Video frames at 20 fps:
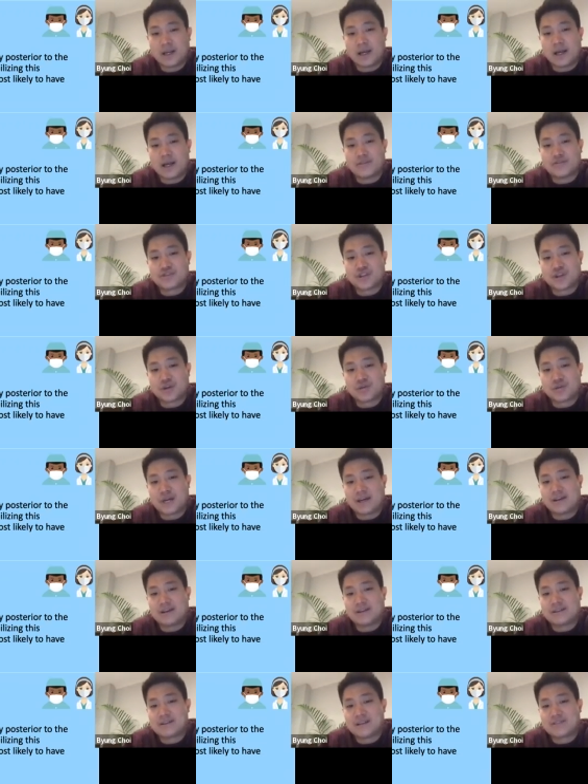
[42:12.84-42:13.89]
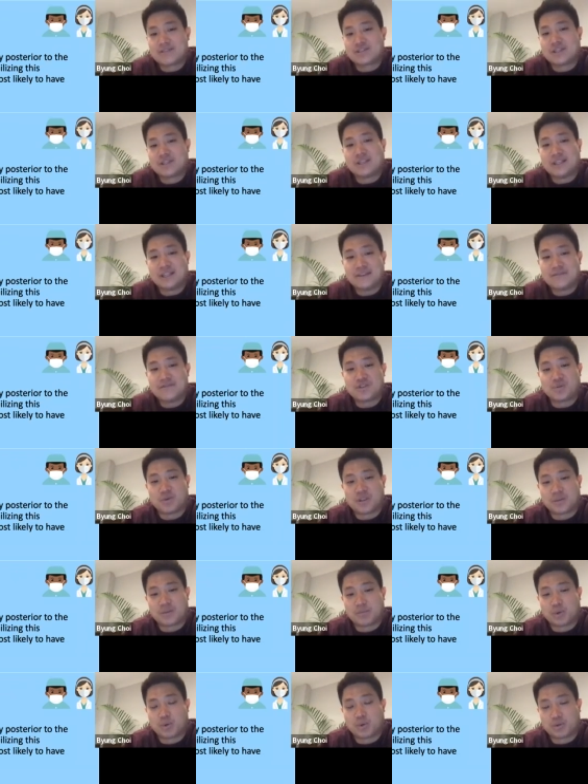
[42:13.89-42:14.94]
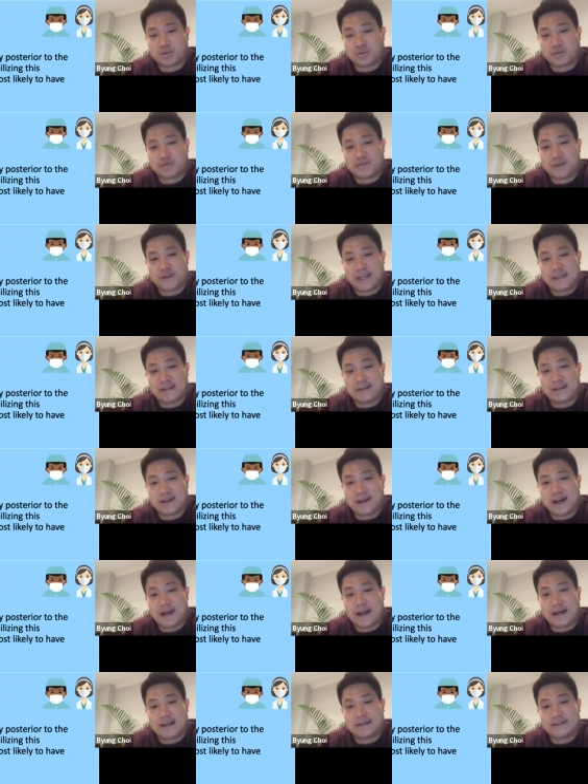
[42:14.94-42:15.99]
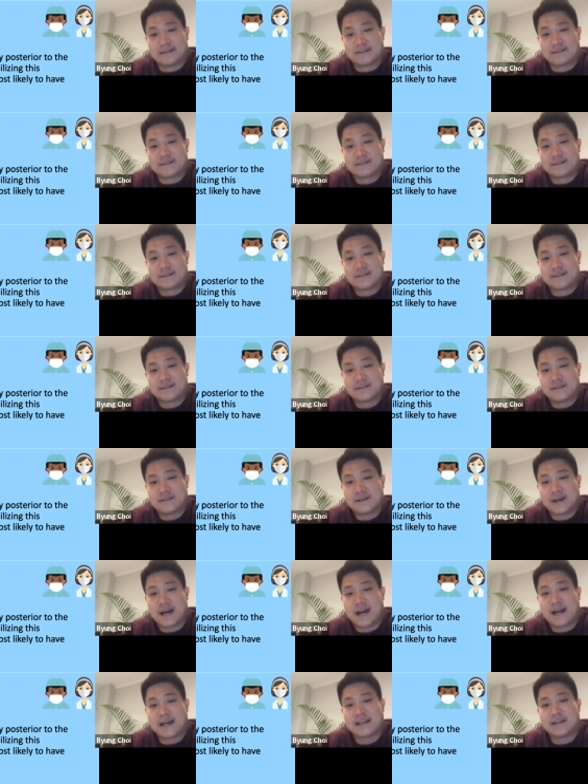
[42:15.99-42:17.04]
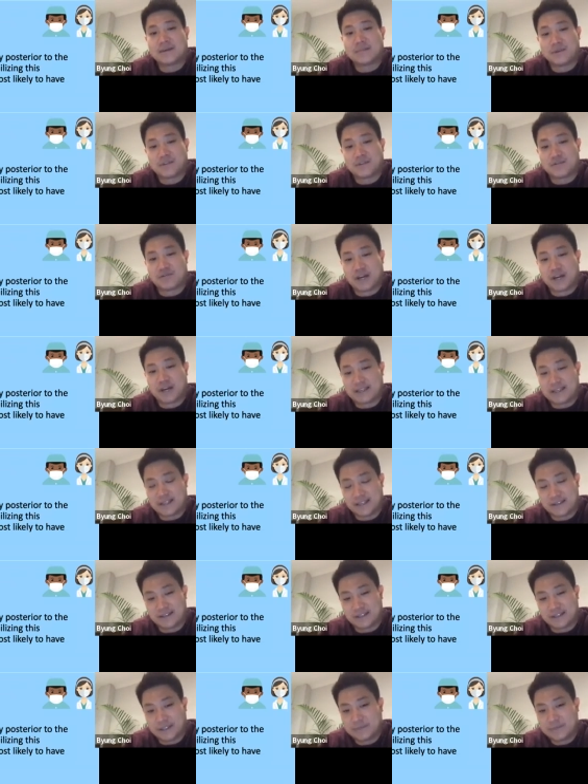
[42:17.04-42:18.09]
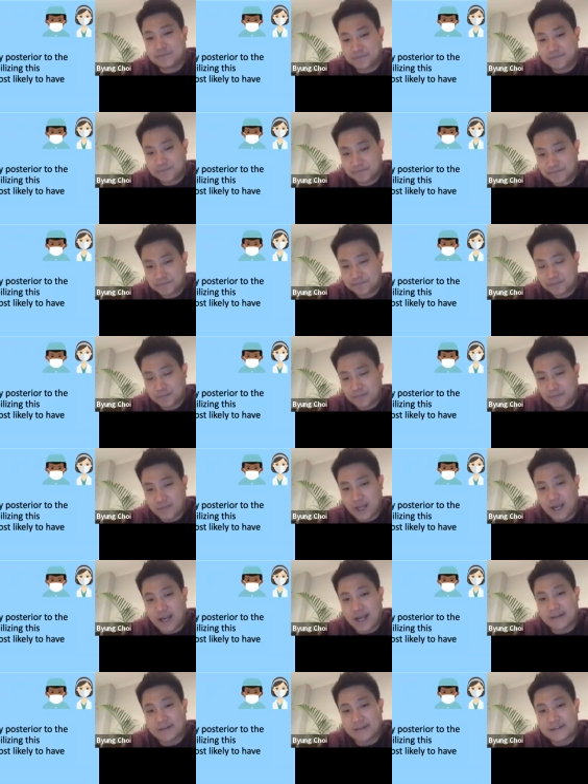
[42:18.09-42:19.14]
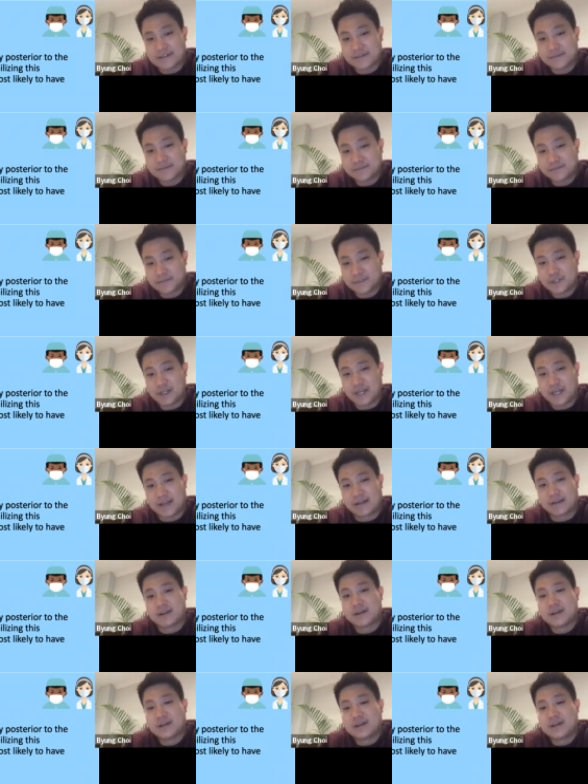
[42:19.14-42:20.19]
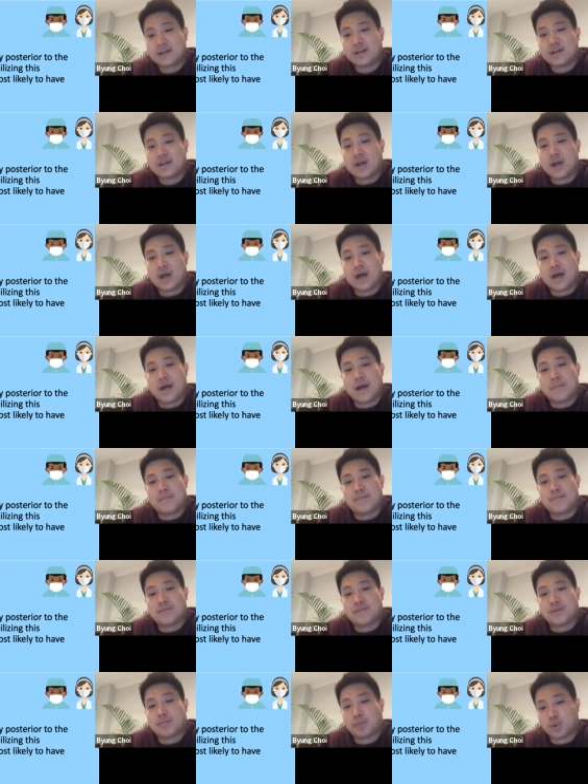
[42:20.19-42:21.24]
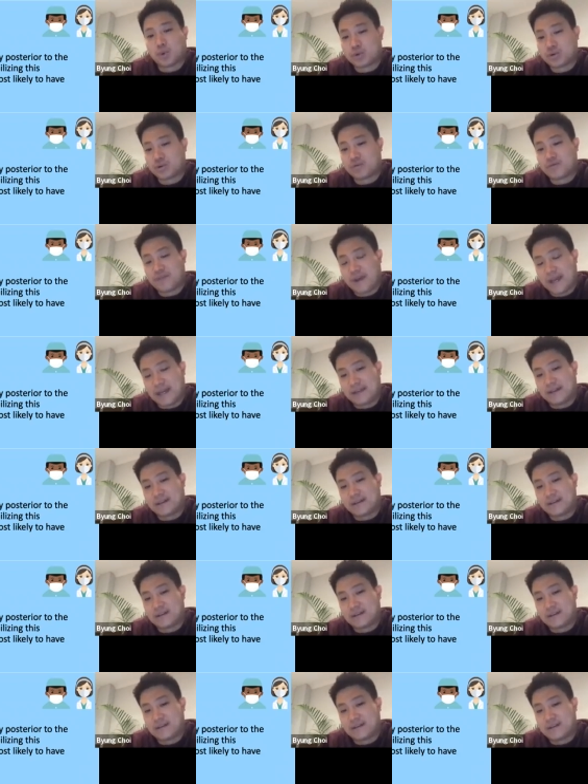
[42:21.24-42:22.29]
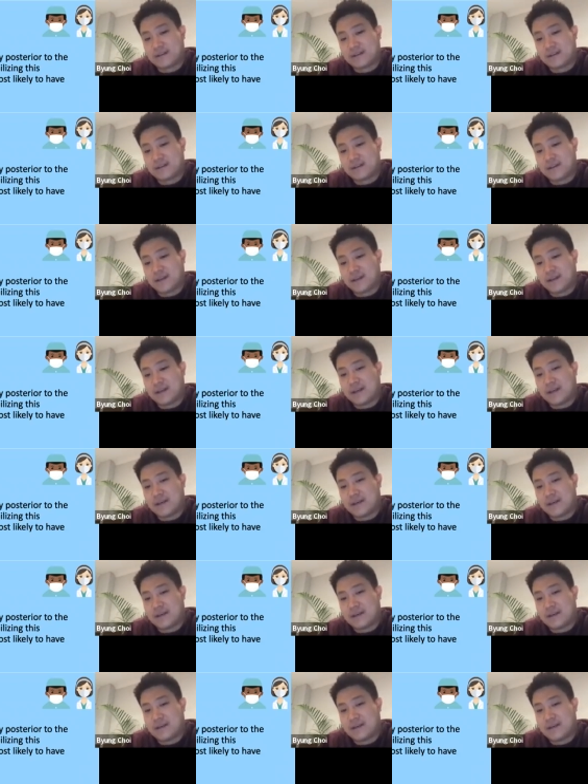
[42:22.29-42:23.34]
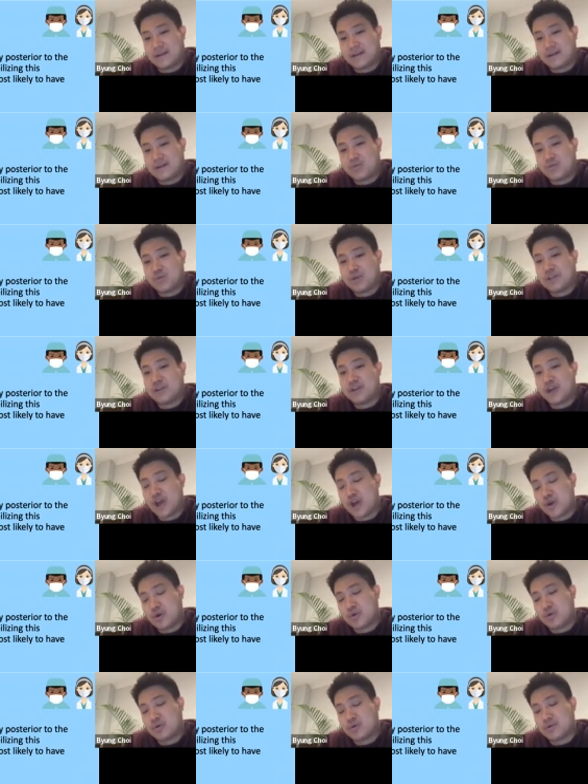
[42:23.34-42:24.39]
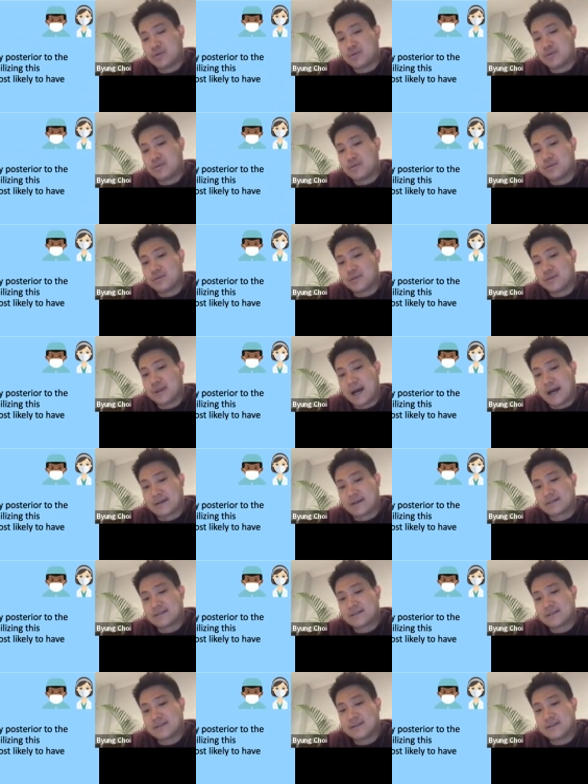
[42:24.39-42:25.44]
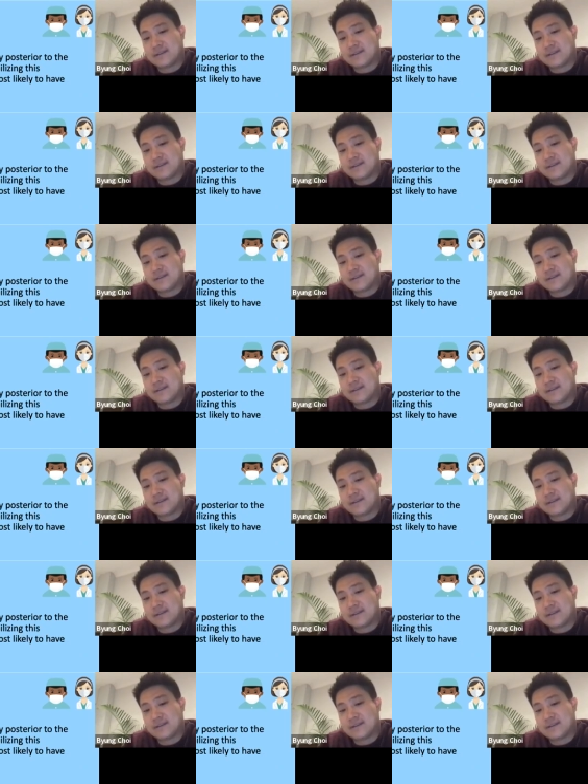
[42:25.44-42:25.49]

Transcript: And so that essentially leaves you with the portal vein and the hilum of the right kidney. And again, the portal vein, we know that